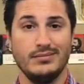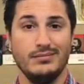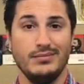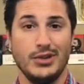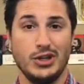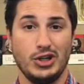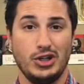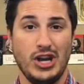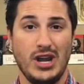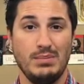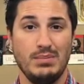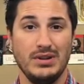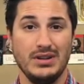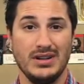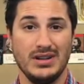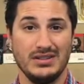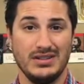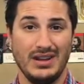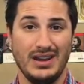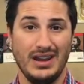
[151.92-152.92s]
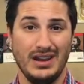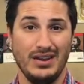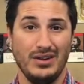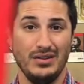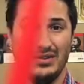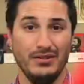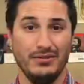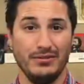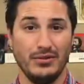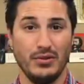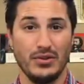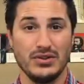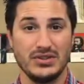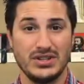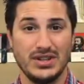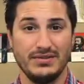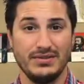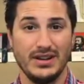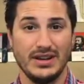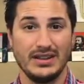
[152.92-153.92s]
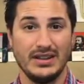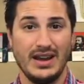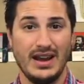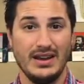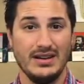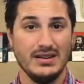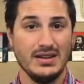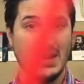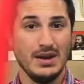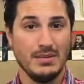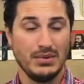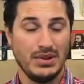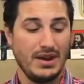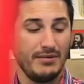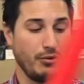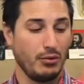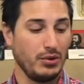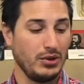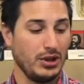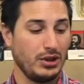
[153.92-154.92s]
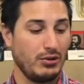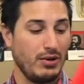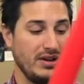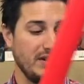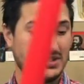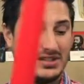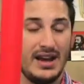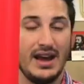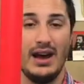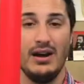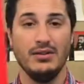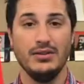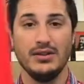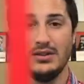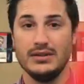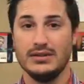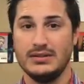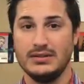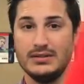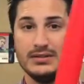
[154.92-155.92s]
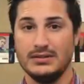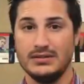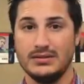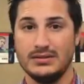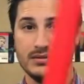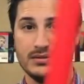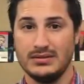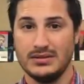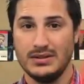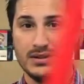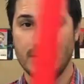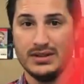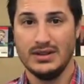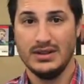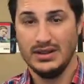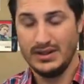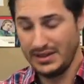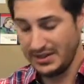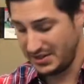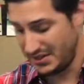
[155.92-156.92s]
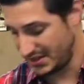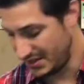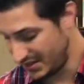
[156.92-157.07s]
misshapen because they get hit on the floor and stuff like that. They have a really great sound. This